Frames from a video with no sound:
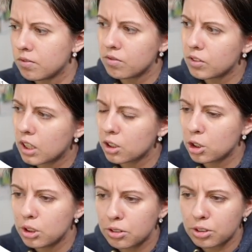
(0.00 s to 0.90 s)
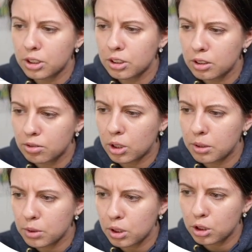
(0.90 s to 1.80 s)
Not too difficult, the
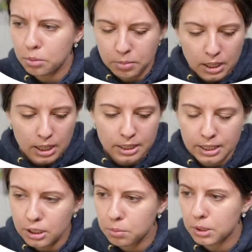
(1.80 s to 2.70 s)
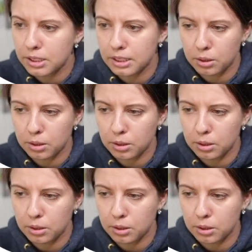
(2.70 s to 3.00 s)
volume's not too bad, enterprise data